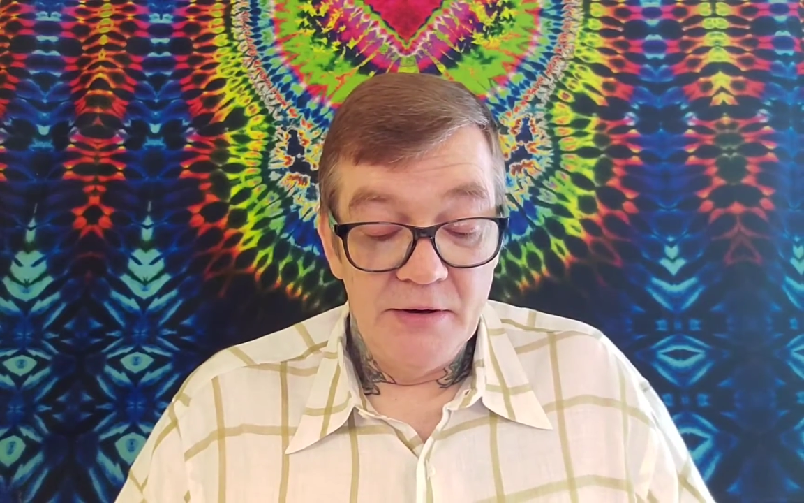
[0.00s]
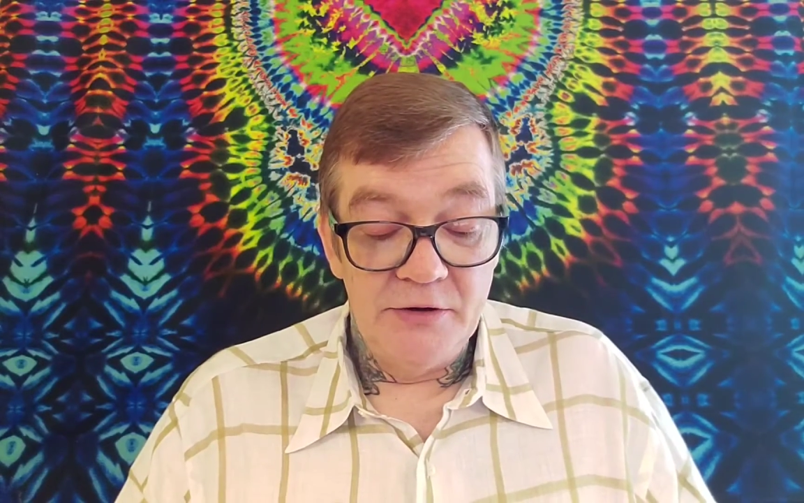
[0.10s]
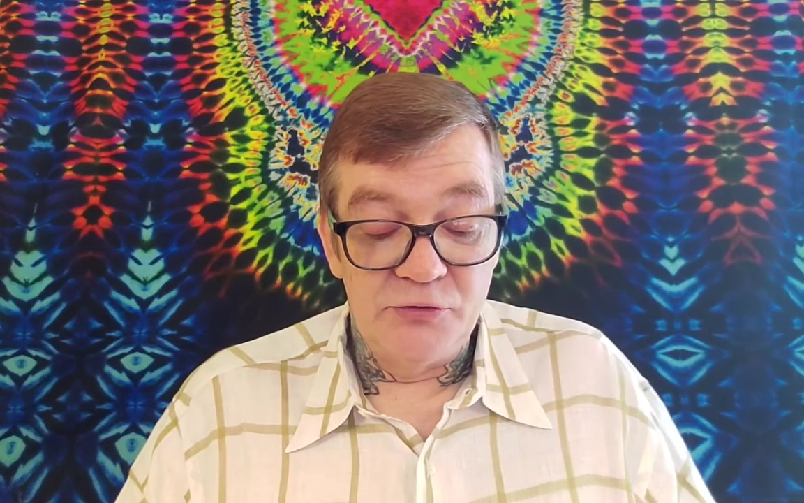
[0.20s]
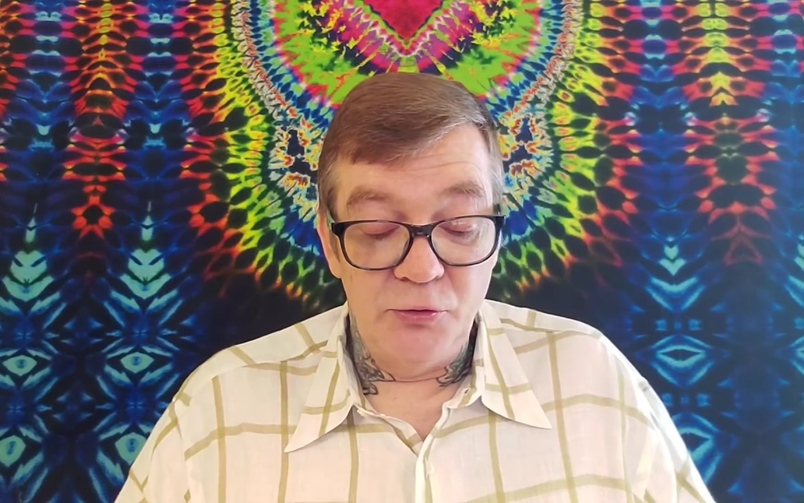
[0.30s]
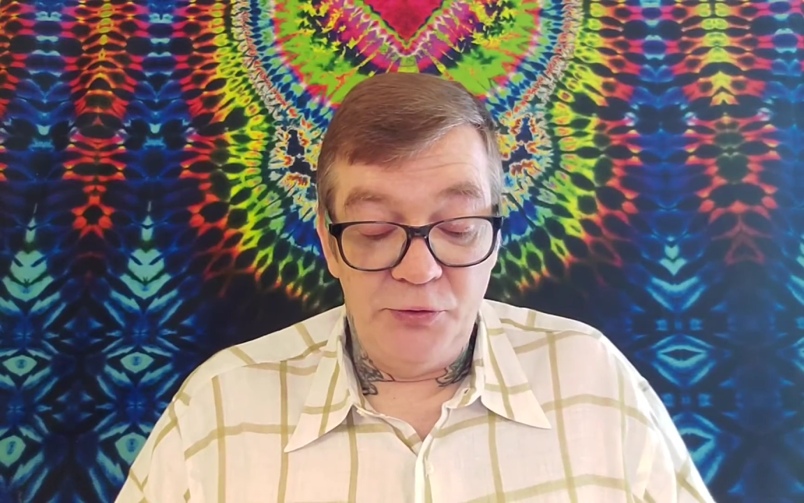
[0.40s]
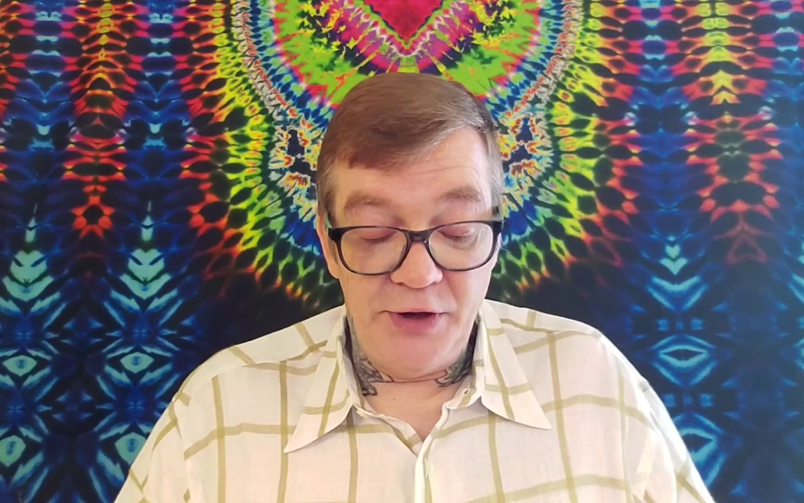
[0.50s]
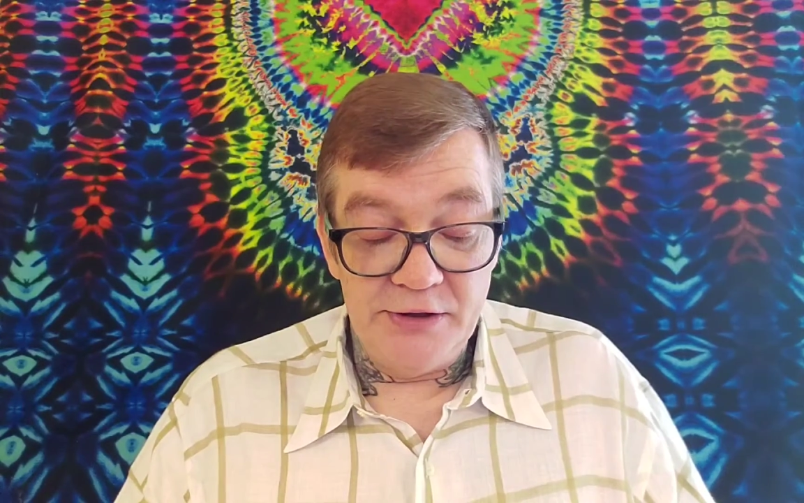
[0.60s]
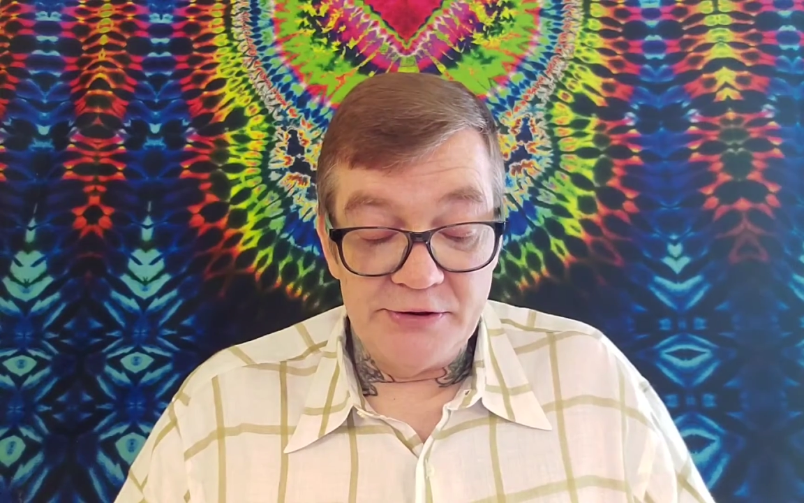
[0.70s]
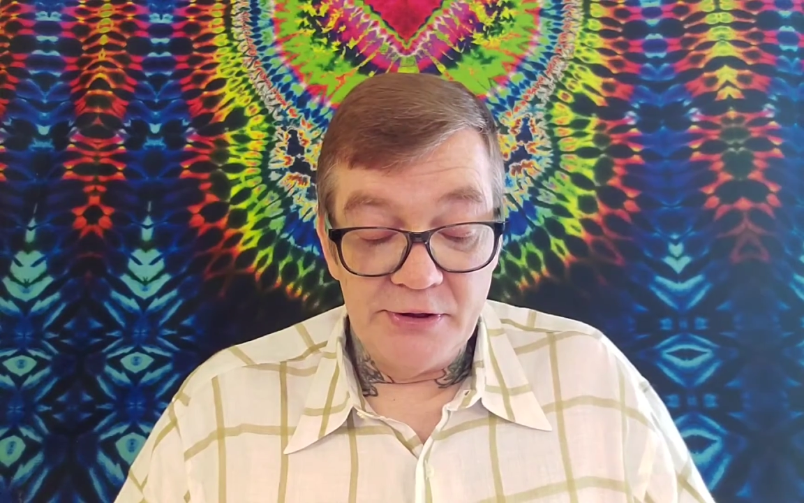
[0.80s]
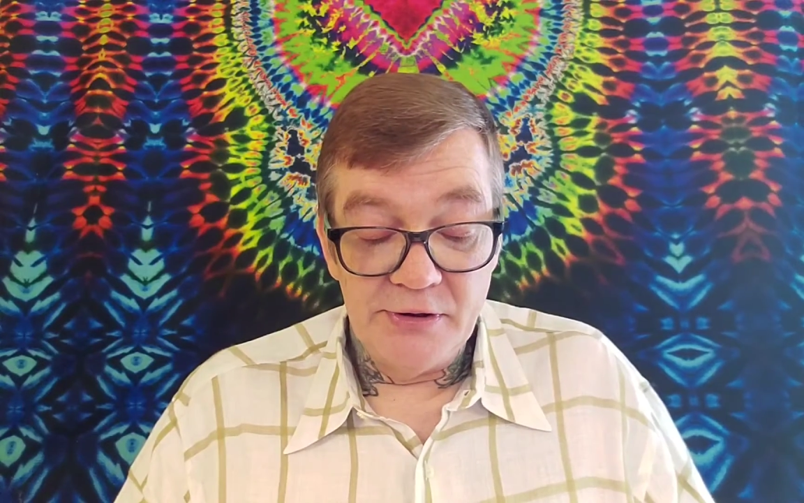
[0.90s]
The truth
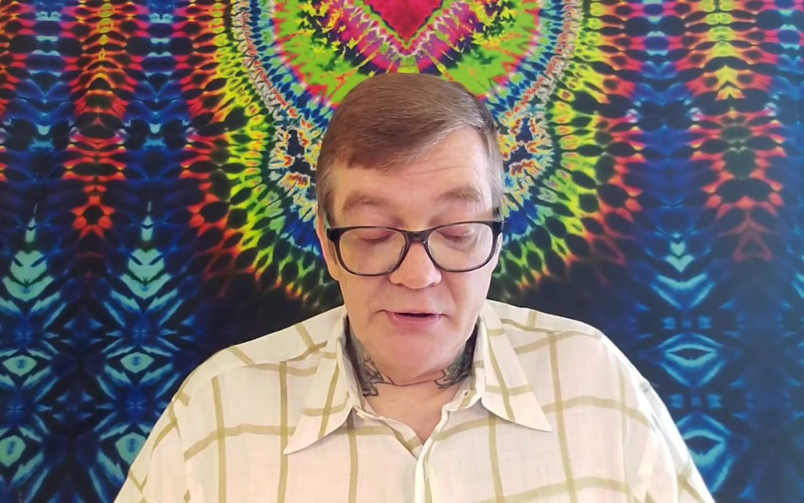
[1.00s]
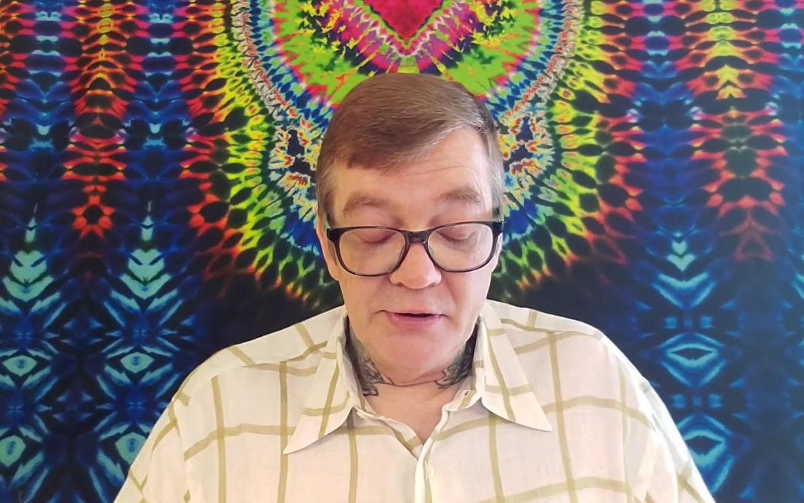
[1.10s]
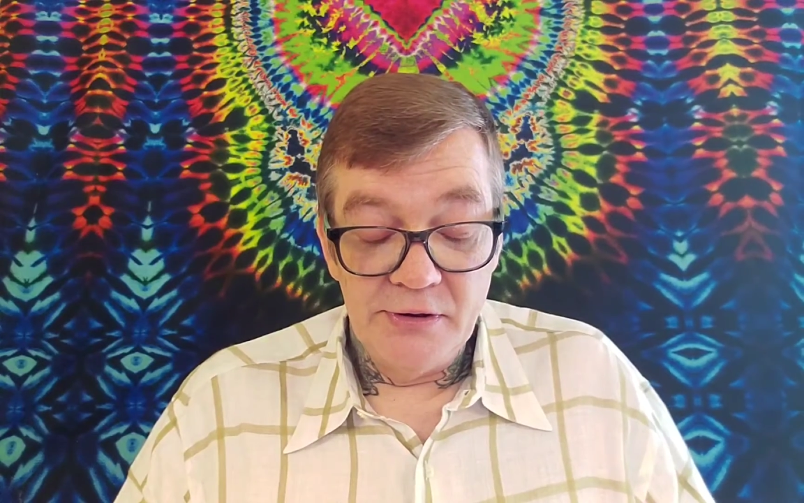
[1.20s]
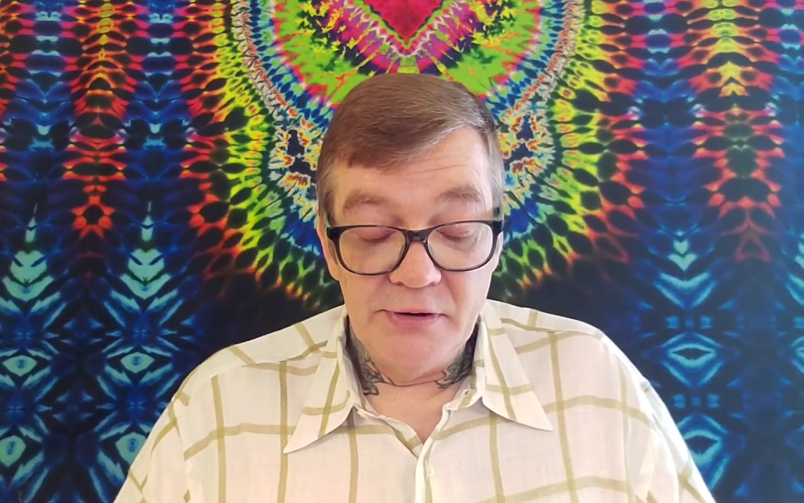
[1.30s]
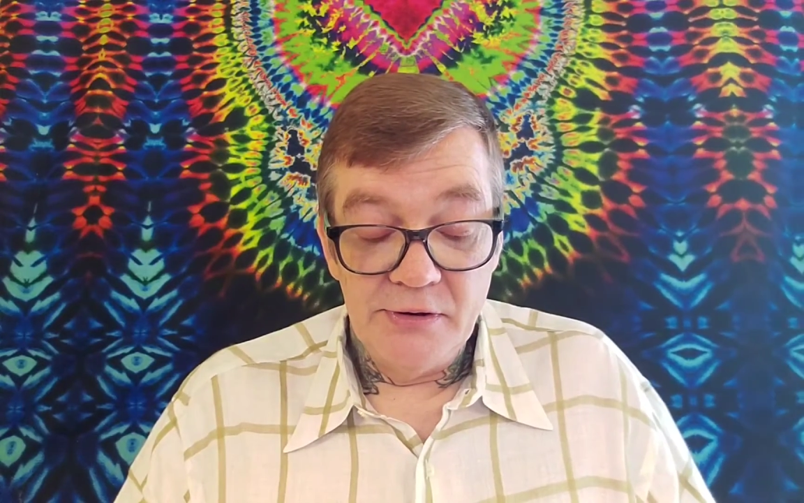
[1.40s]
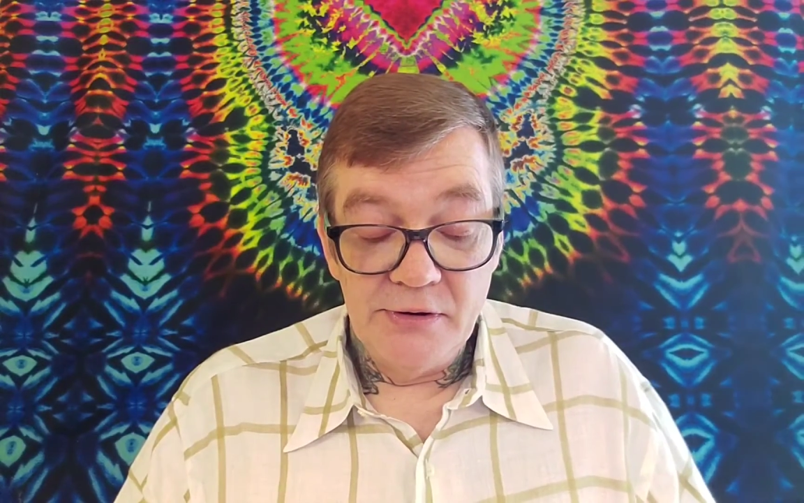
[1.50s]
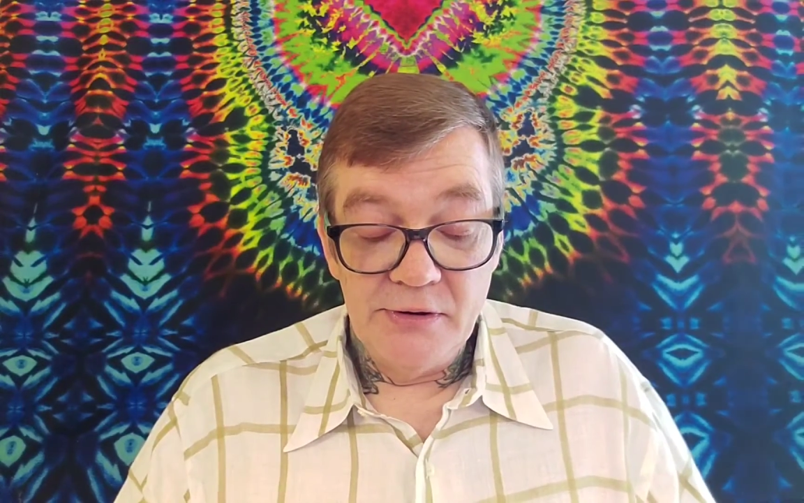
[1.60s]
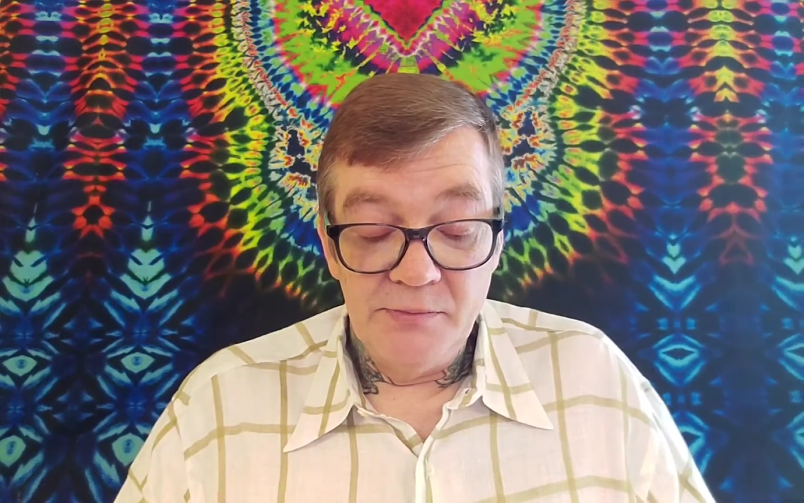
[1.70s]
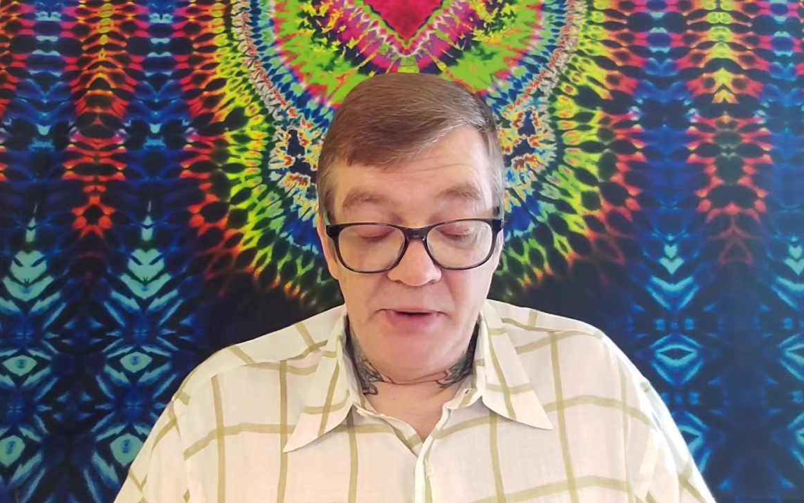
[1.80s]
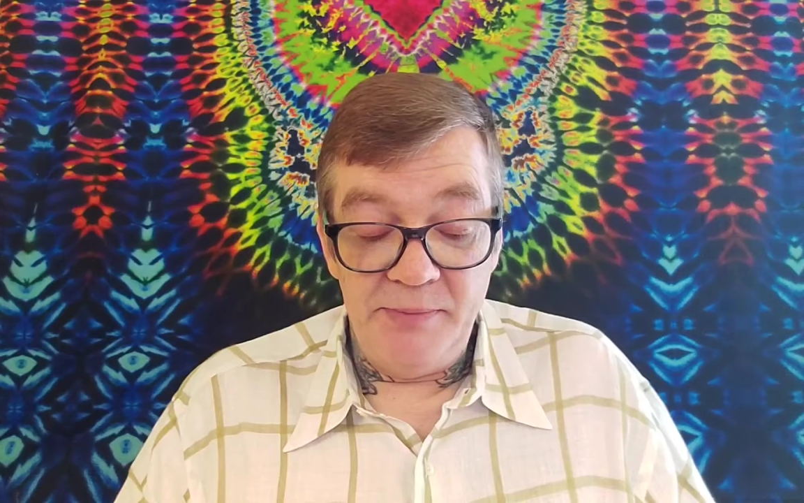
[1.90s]
is,
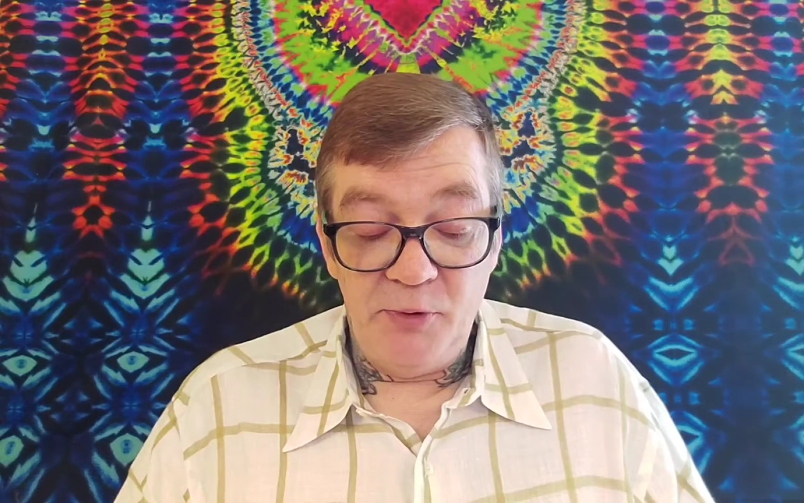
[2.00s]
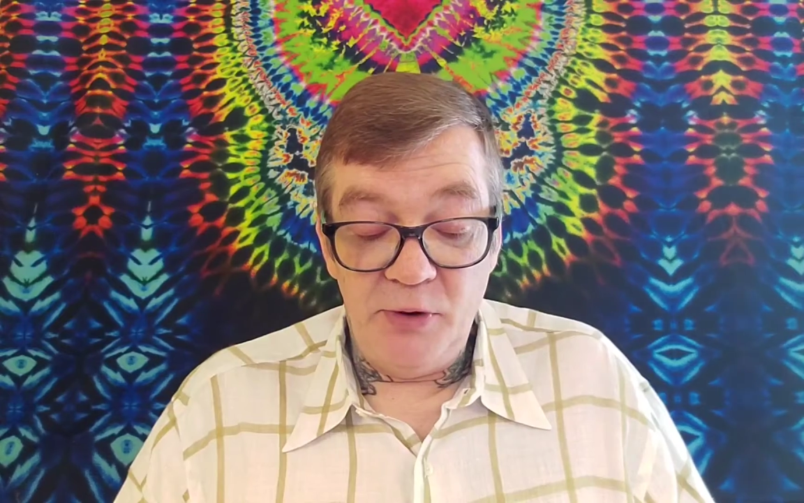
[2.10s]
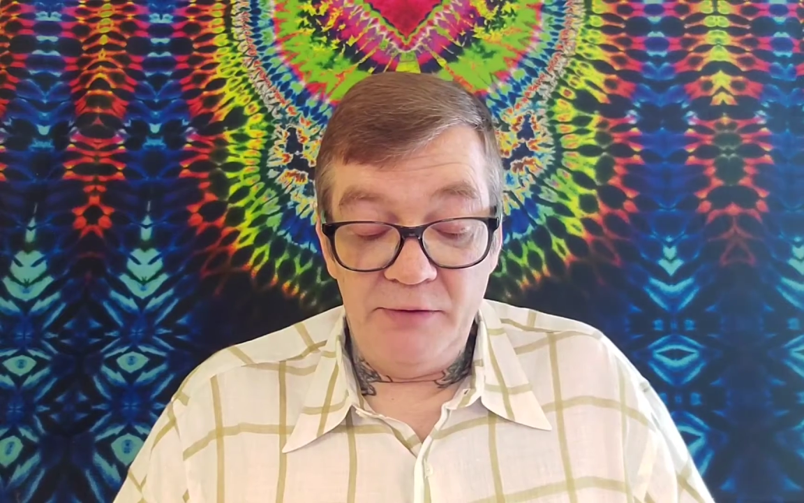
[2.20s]
people